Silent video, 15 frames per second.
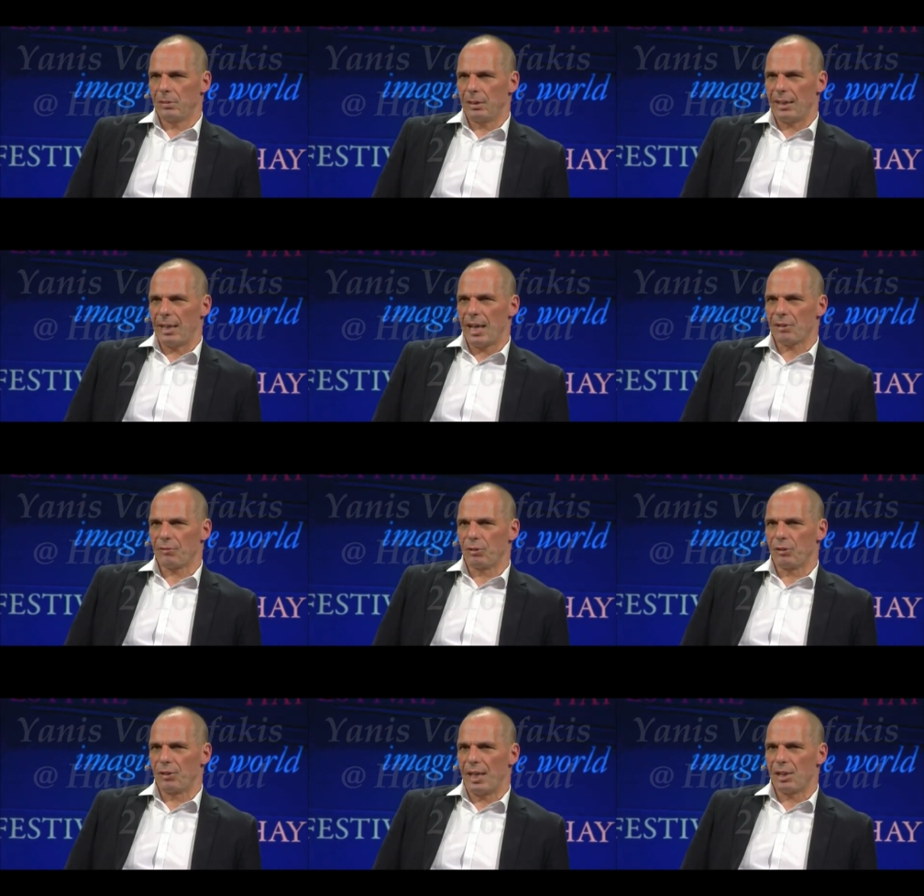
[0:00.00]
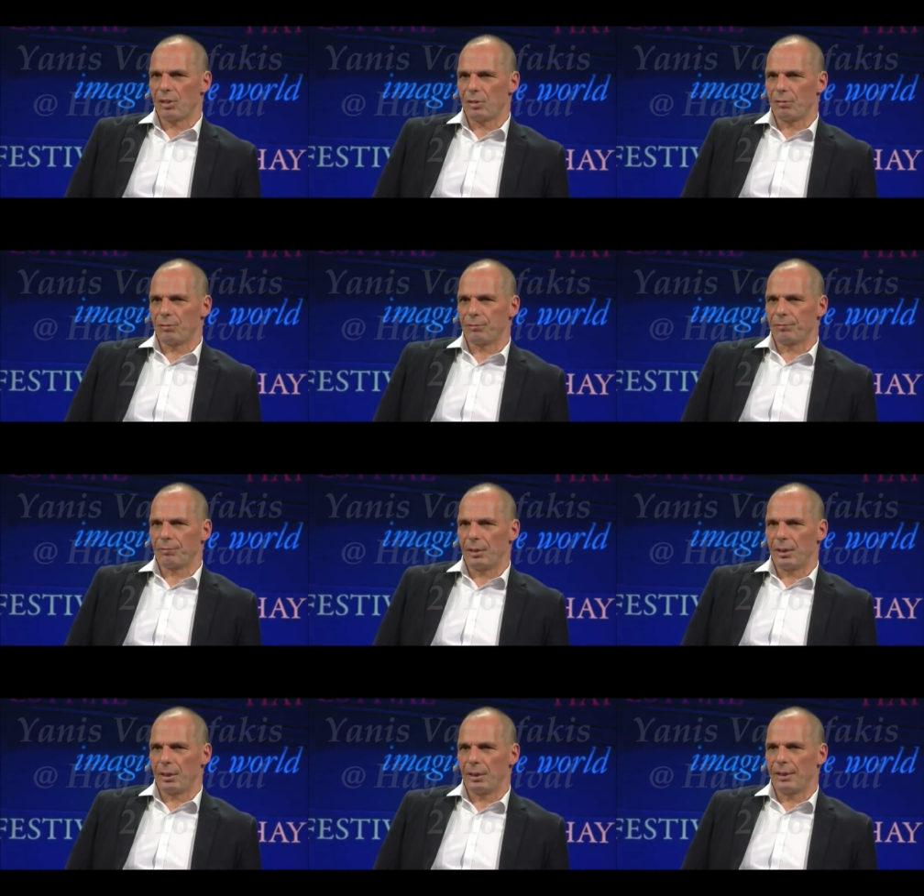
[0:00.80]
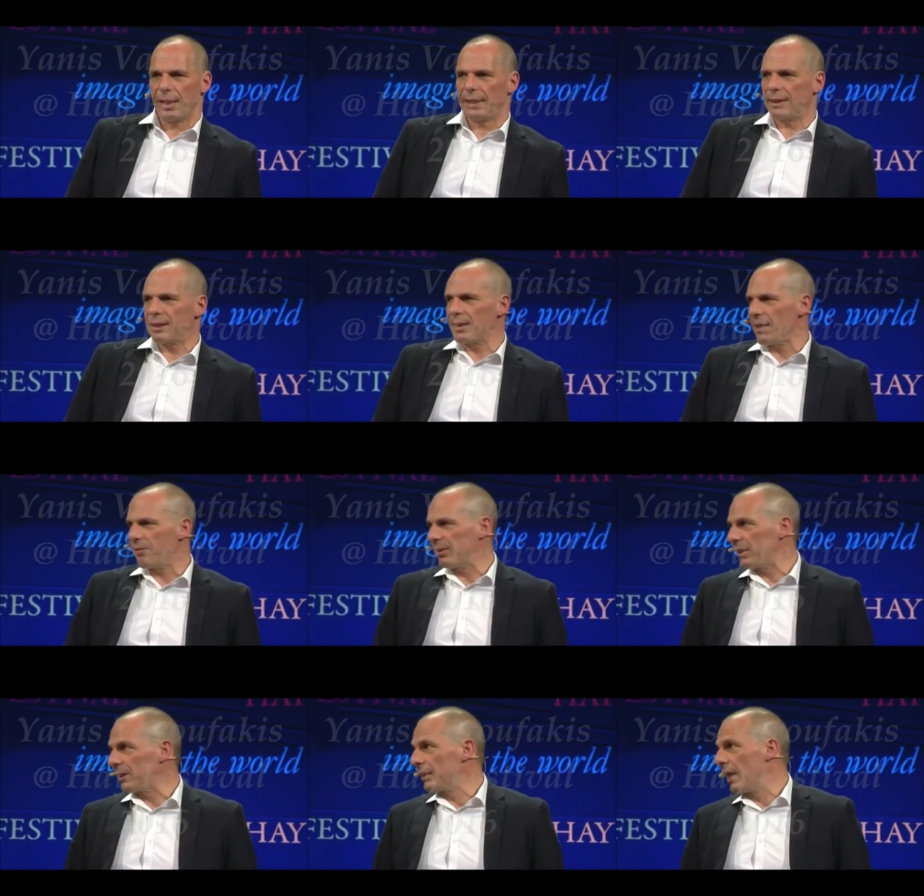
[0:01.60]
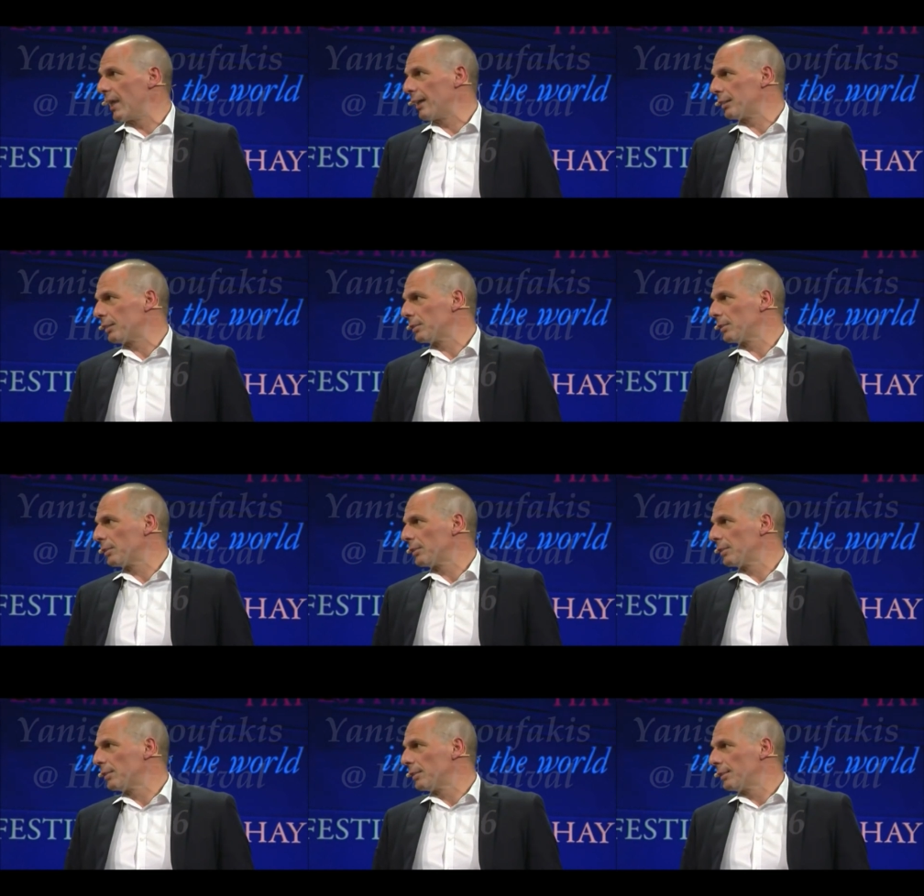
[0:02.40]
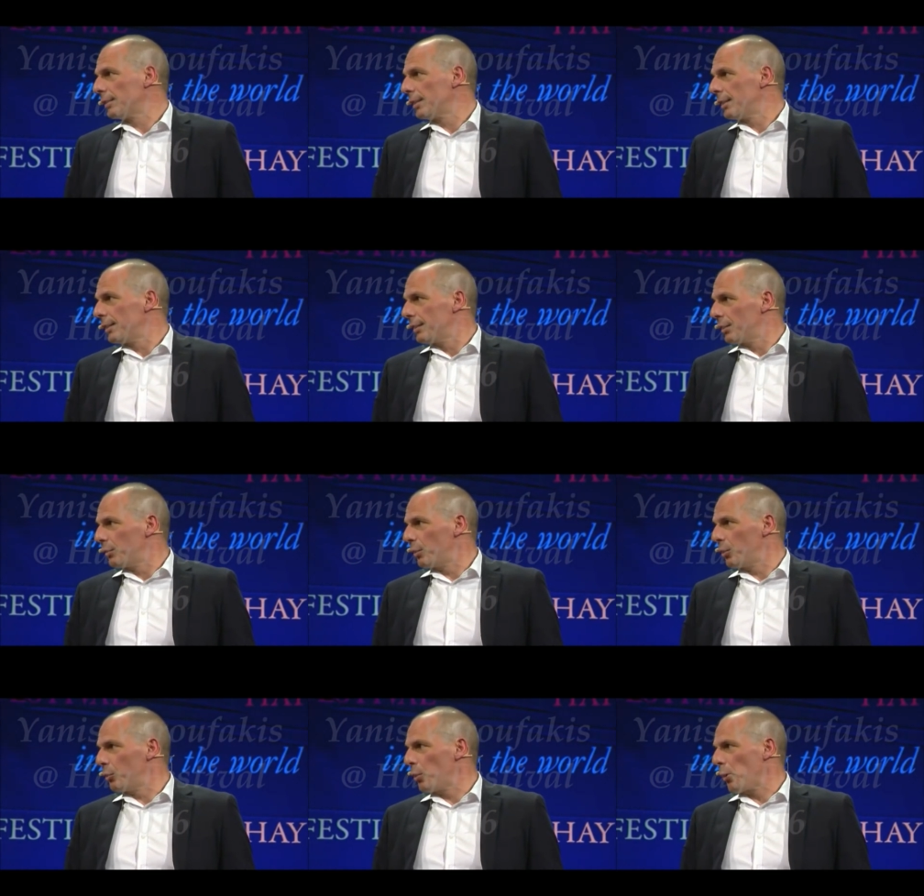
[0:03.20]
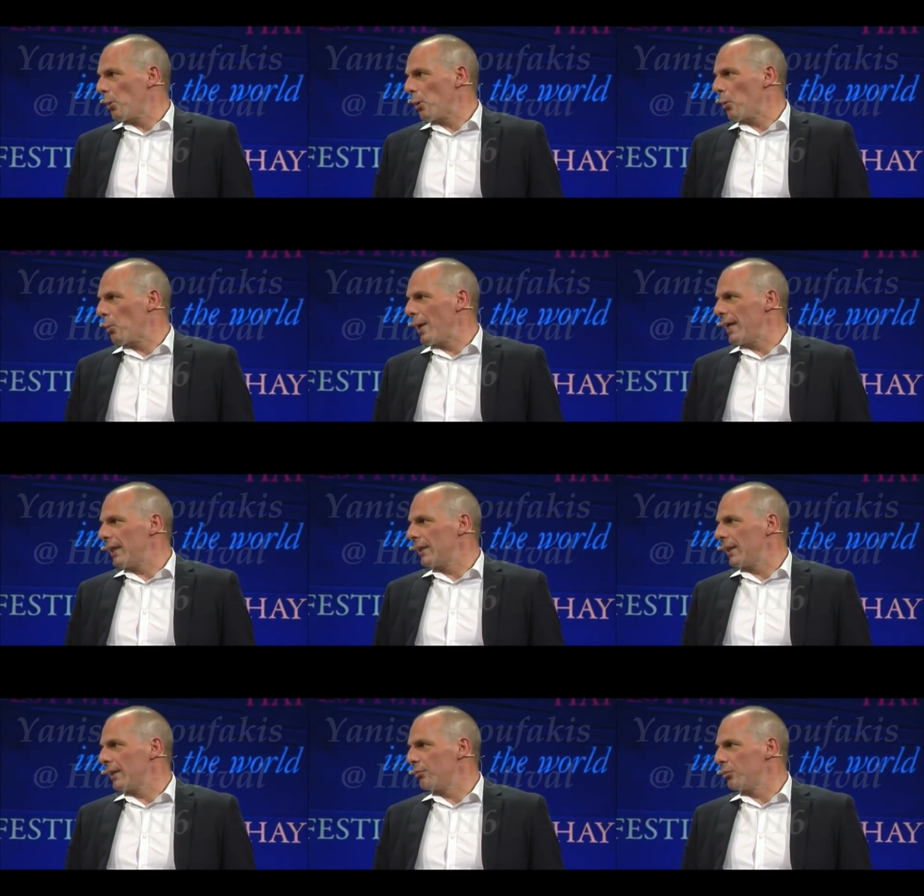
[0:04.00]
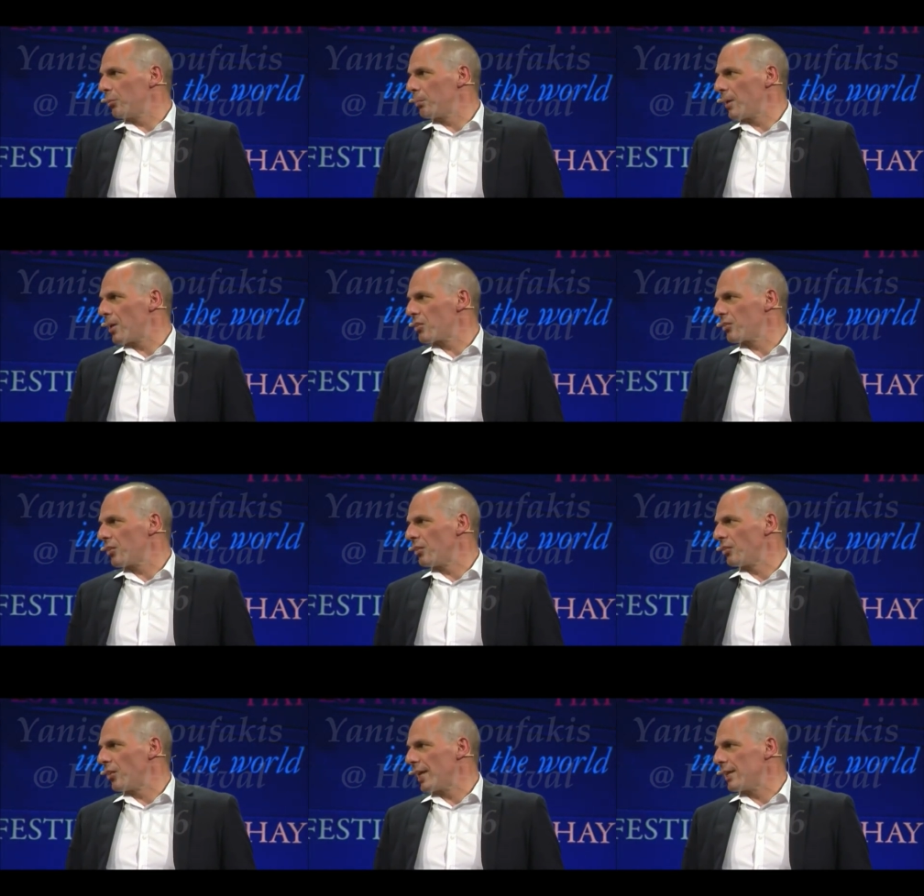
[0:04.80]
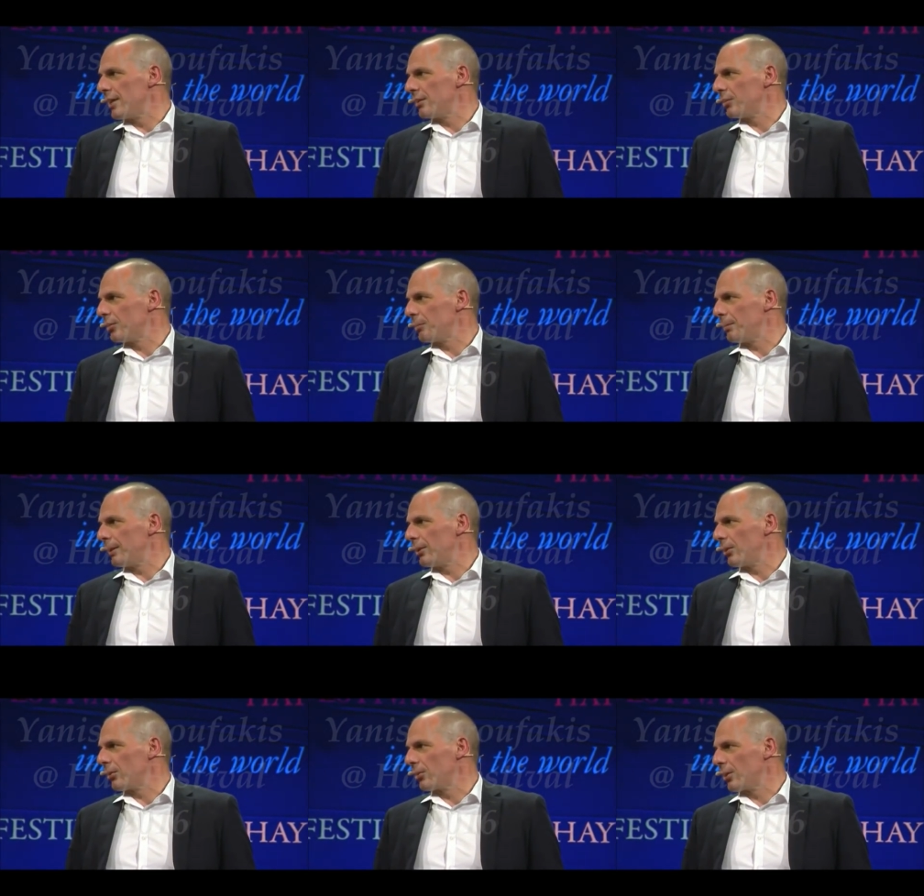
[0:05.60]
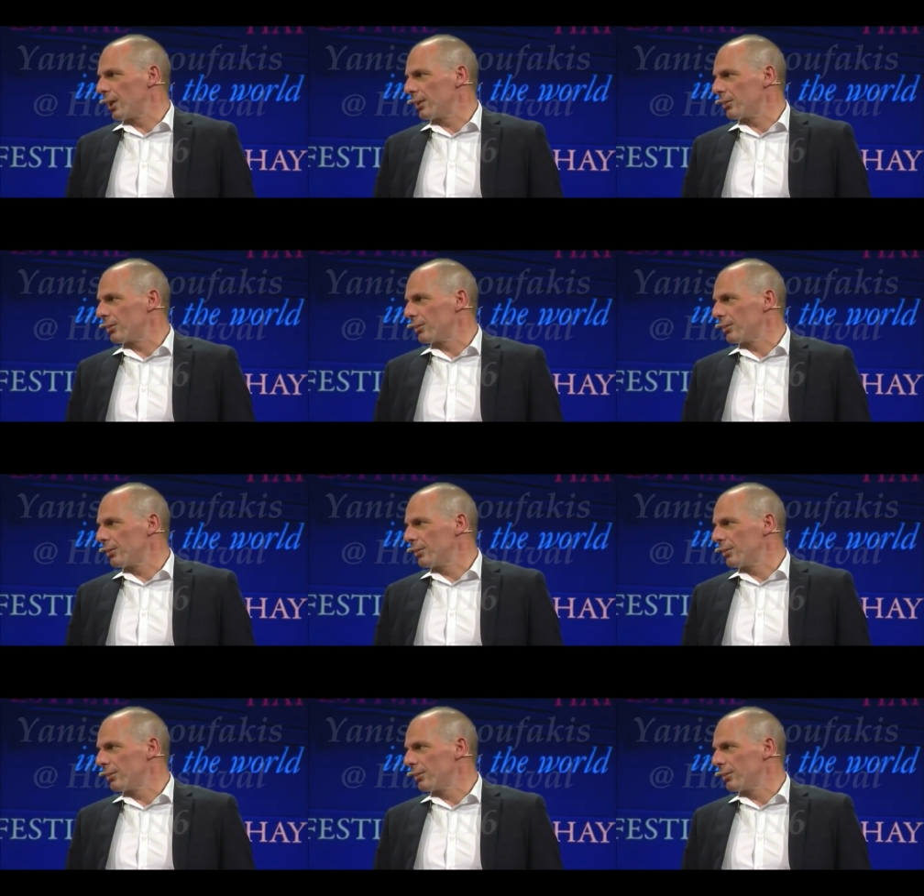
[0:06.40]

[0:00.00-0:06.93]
the last few days of uh, 1979 when we were waiting for President Reagan to be inaugurated.